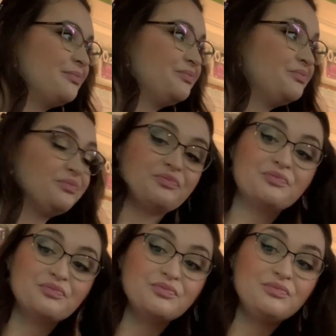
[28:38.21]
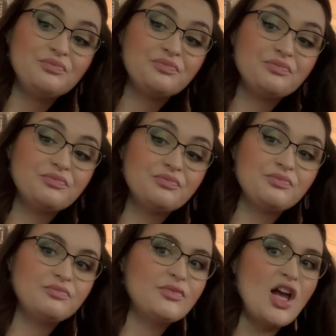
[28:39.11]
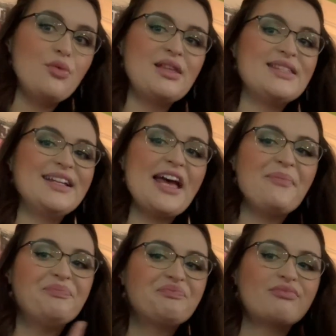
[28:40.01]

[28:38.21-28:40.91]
Cocoon. No, listen again.